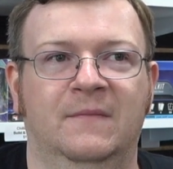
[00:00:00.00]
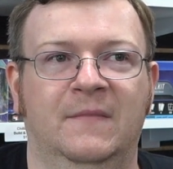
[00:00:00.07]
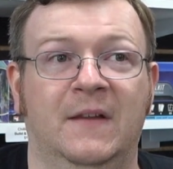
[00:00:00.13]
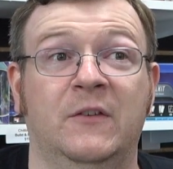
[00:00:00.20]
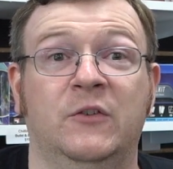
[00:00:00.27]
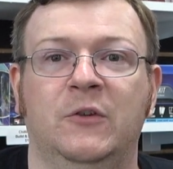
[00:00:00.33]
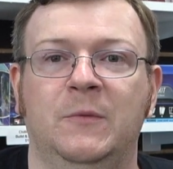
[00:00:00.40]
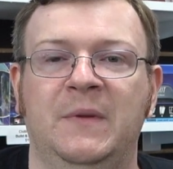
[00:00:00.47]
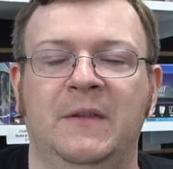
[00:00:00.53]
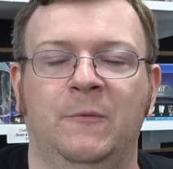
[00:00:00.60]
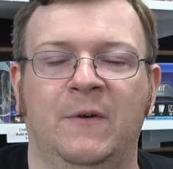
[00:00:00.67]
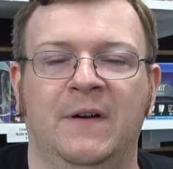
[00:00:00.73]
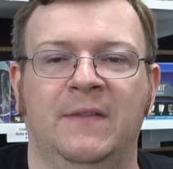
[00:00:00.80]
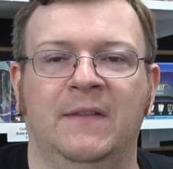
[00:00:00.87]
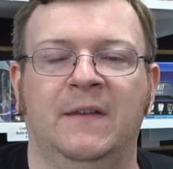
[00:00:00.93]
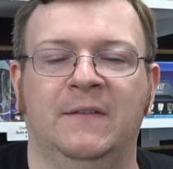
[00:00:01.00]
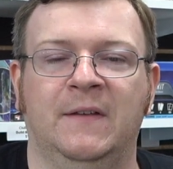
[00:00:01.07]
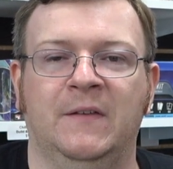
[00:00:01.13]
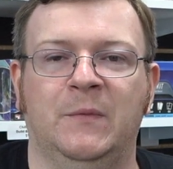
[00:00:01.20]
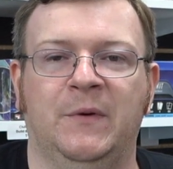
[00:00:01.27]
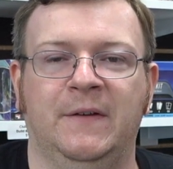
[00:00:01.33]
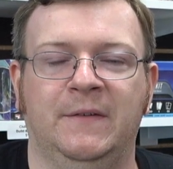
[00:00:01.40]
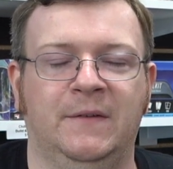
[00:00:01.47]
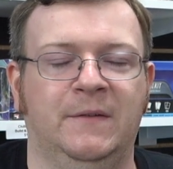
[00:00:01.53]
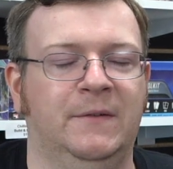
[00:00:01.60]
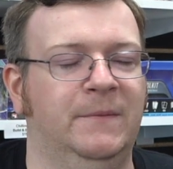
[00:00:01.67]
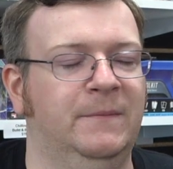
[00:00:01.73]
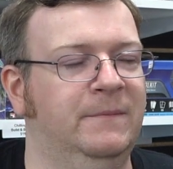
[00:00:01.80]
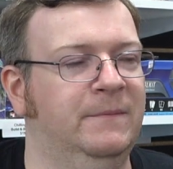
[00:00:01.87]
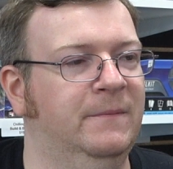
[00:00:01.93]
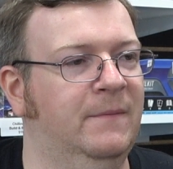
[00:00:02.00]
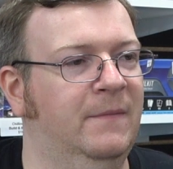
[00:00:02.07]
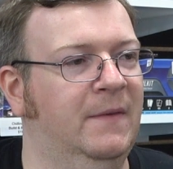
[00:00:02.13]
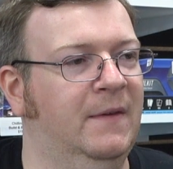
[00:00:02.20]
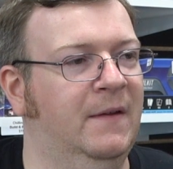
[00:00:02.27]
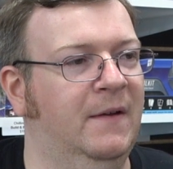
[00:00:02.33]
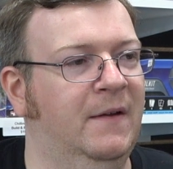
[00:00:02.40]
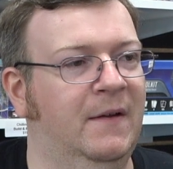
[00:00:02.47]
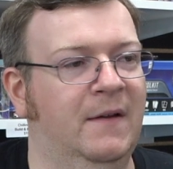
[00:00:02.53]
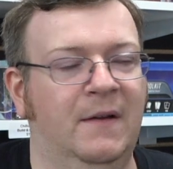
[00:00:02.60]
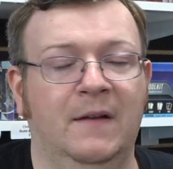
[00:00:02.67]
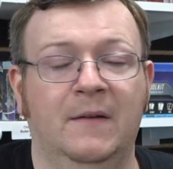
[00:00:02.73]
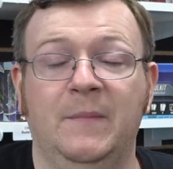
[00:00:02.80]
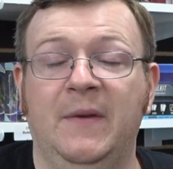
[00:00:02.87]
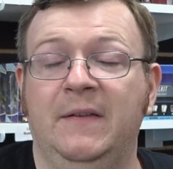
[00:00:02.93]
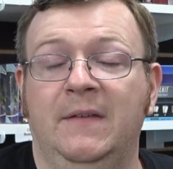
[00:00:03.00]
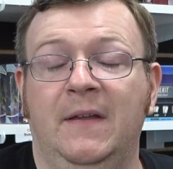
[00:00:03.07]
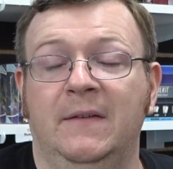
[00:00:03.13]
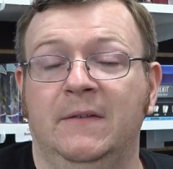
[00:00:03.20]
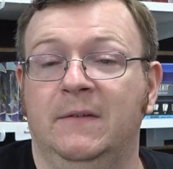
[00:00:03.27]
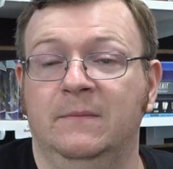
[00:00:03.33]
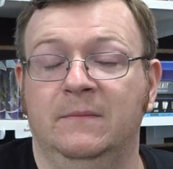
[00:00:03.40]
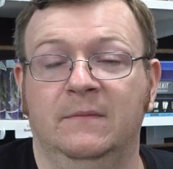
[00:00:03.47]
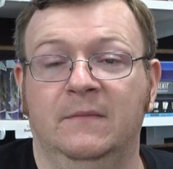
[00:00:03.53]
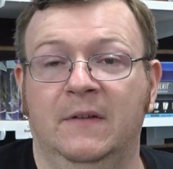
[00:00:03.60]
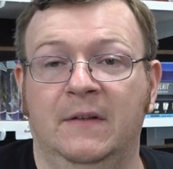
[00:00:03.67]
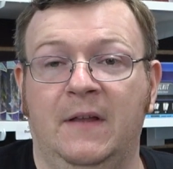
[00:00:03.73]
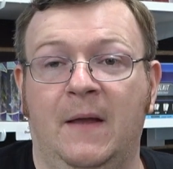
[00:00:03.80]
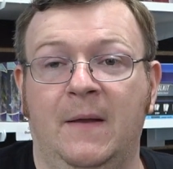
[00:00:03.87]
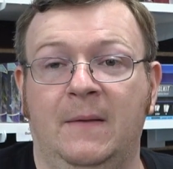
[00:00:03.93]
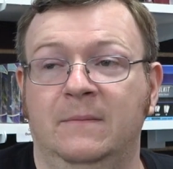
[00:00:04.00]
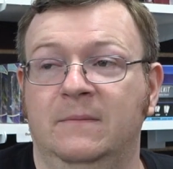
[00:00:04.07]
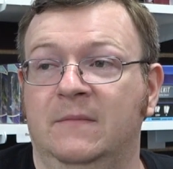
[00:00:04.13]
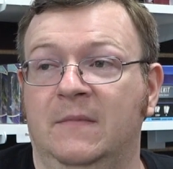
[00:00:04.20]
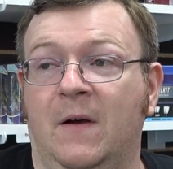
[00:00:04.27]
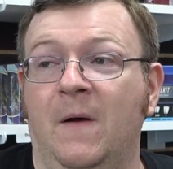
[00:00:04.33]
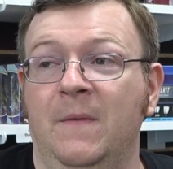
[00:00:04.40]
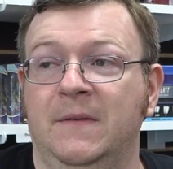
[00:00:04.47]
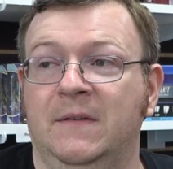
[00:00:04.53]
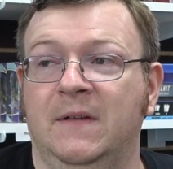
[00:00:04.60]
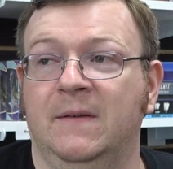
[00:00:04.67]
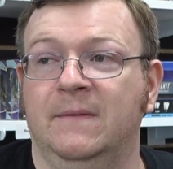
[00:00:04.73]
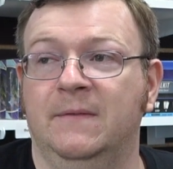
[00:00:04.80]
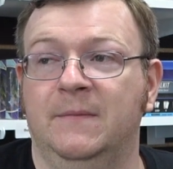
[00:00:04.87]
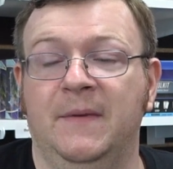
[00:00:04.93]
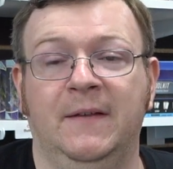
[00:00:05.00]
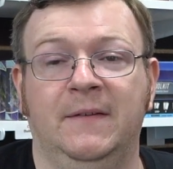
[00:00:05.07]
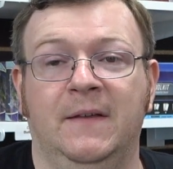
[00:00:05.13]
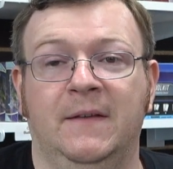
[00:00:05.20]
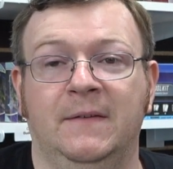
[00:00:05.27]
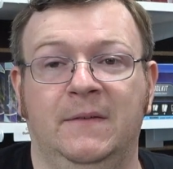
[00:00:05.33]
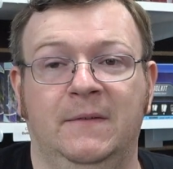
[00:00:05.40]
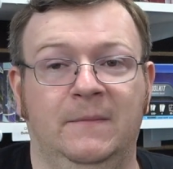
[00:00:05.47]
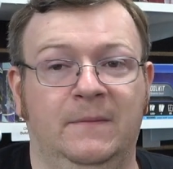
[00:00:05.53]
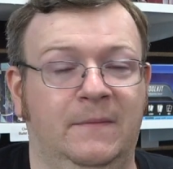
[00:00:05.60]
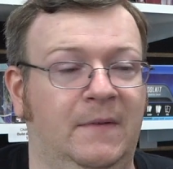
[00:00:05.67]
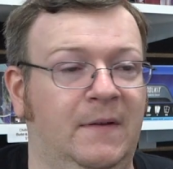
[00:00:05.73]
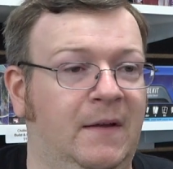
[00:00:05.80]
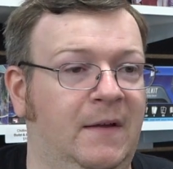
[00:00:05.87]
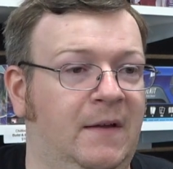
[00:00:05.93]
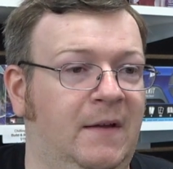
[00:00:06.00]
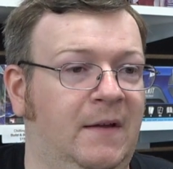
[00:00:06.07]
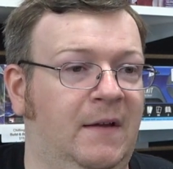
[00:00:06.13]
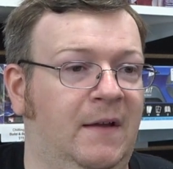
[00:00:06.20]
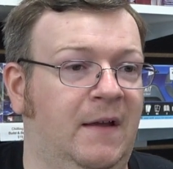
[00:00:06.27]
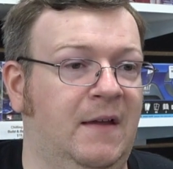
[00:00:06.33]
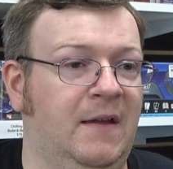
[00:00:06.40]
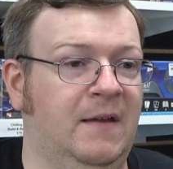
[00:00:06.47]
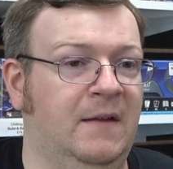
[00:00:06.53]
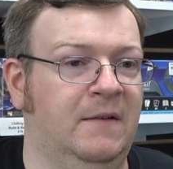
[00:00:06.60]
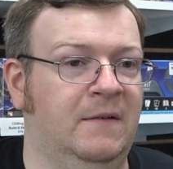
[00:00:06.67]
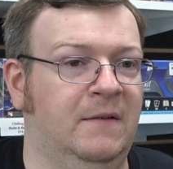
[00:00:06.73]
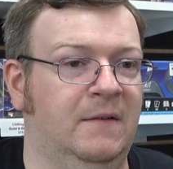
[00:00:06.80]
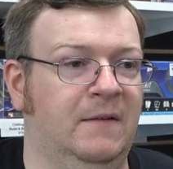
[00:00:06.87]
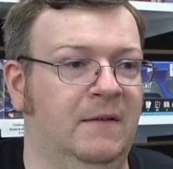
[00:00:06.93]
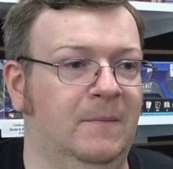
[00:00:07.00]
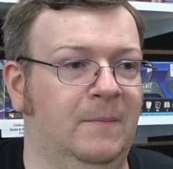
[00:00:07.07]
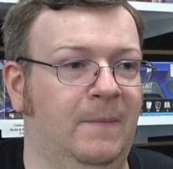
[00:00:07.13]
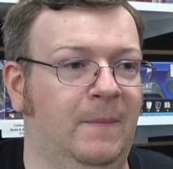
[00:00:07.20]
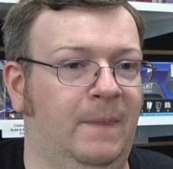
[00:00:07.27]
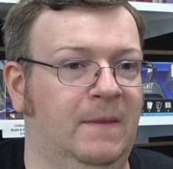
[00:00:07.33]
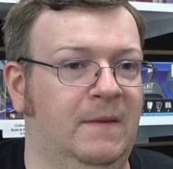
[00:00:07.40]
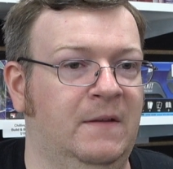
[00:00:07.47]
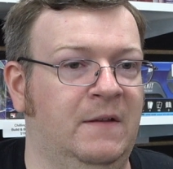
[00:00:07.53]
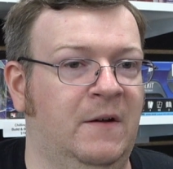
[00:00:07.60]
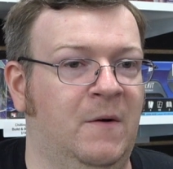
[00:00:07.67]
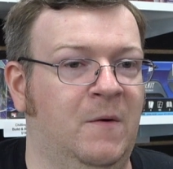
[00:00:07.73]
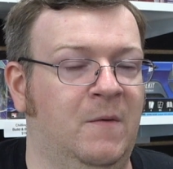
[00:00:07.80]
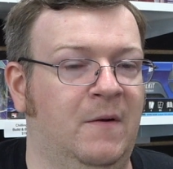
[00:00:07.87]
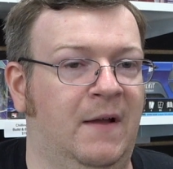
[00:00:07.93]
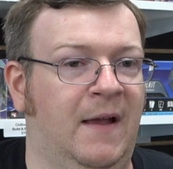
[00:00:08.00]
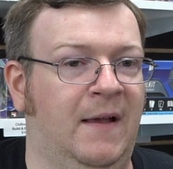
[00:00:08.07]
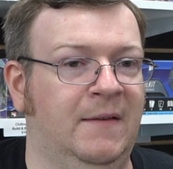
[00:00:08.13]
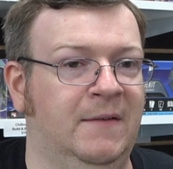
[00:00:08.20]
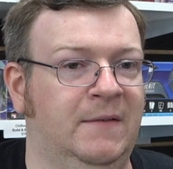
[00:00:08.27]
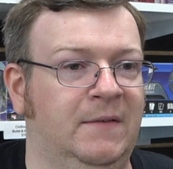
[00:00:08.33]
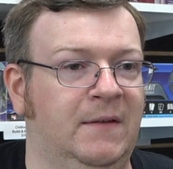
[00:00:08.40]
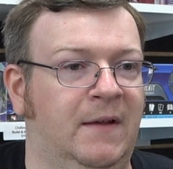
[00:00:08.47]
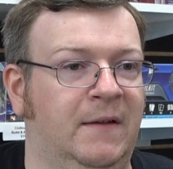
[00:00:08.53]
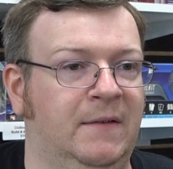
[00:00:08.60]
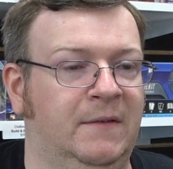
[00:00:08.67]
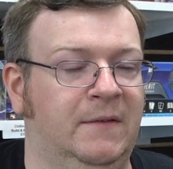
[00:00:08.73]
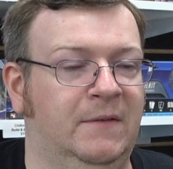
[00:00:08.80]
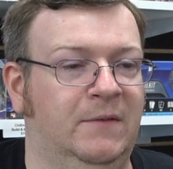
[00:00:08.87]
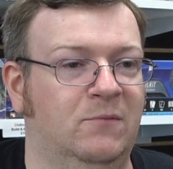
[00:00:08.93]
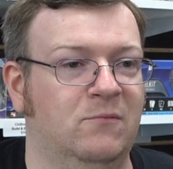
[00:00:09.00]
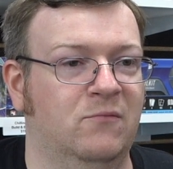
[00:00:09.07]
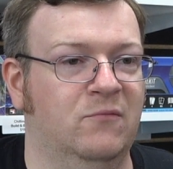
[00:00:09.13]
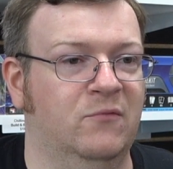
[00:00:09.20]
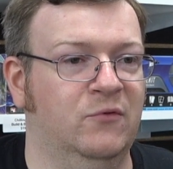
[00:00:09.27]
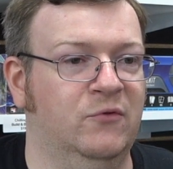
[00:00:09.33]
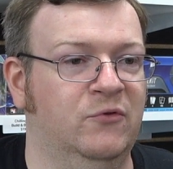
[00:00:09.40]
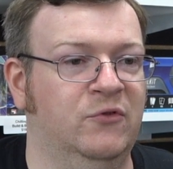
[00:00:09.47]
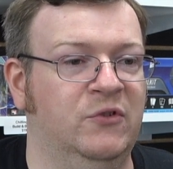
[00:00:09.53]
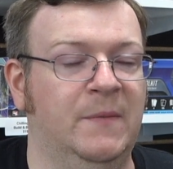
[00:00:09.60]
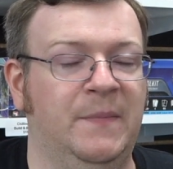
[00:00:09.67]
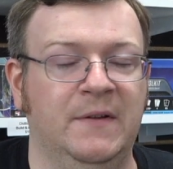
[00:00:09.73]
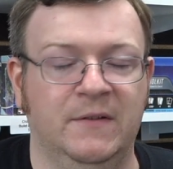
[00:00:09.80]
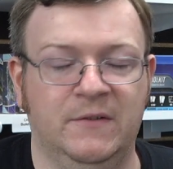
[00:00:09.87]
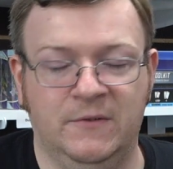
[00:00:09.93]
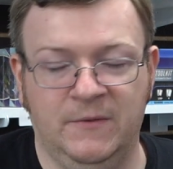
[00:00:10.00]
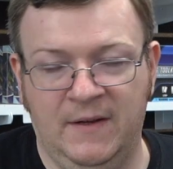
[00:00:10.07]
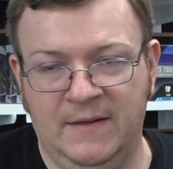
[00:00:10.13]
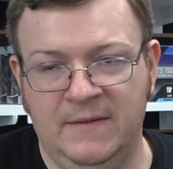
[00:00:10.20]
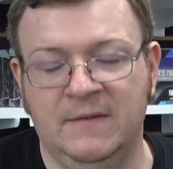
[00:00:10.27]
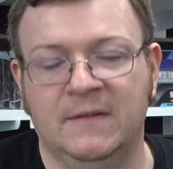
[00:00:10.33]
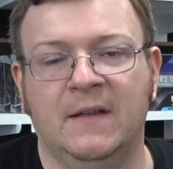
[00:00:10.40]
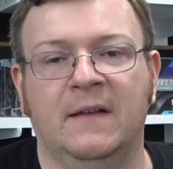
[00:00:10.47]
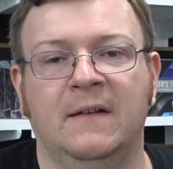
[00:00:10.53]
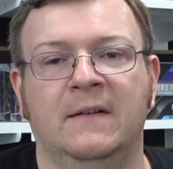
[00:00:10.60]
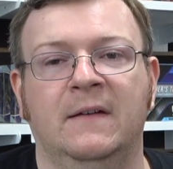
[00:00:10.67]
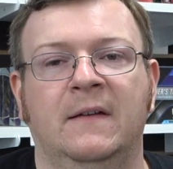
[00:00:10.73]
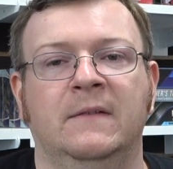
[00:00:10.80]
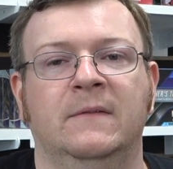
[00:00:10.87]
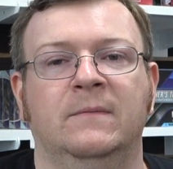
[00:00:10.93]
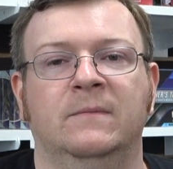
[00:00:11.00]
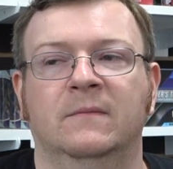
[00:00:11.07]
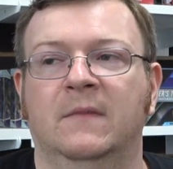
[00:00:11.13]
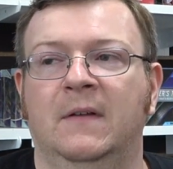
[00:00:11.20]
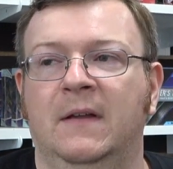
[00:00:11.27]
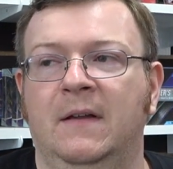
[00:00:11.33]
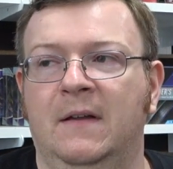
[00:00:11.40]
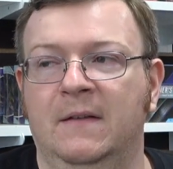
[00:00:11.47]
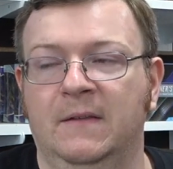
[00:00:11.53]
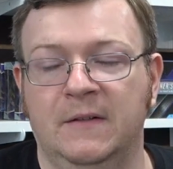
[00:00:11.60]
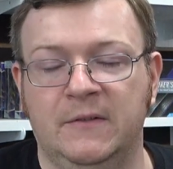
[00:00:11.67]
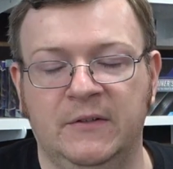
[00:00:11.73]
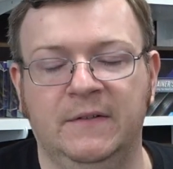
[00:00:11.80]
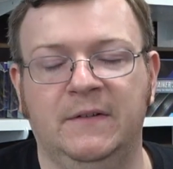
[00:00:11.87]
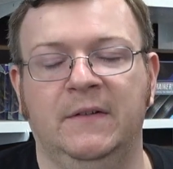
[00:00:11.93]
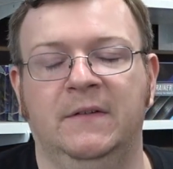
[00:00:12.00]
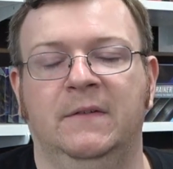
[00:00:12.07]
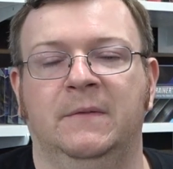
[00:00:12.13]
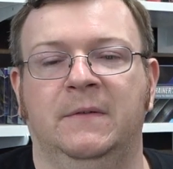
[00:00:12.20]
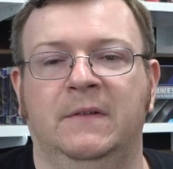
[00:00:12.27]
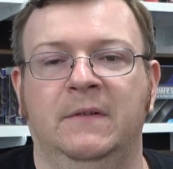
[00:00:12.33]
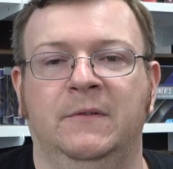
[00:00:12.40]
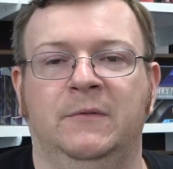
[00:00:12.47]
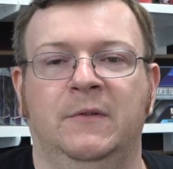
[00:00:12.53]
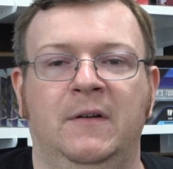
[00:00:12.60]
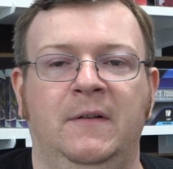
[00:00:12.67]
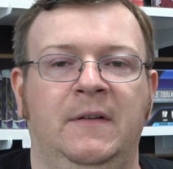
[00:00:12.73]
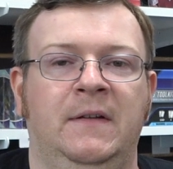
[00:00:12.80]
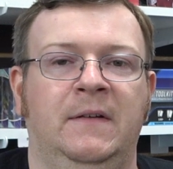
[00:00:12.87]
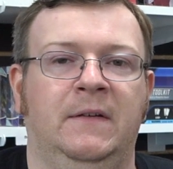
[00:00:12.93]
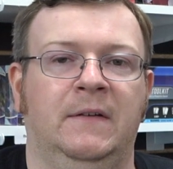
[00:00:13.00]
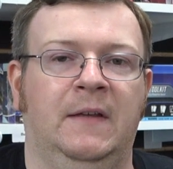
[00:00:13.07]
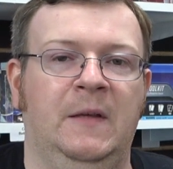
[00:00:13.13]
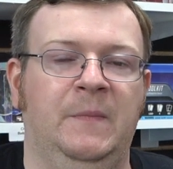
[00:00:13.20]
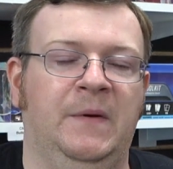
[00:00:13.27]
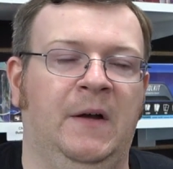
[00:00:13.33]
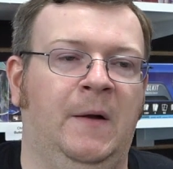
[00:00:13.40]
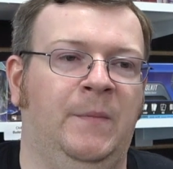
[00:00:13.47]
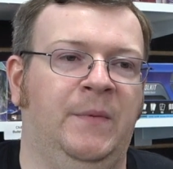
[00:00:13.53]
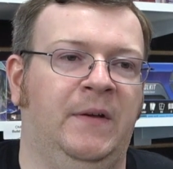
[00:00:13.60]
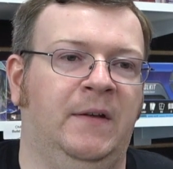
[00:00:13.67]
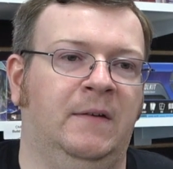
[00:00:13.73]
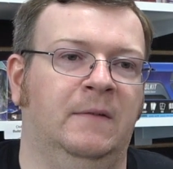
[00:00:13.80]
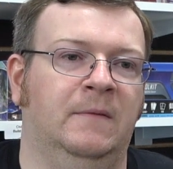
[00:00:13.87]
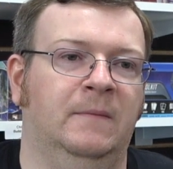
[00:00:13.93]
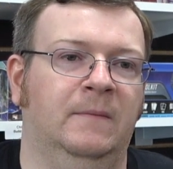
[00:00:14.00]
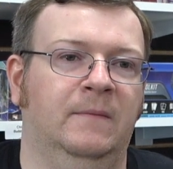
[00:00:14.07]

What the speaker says: it should be the one that sets prices? Makes sense. All this stuff makes sense. And as shipping constraints and logistics are still struggling to keep up, and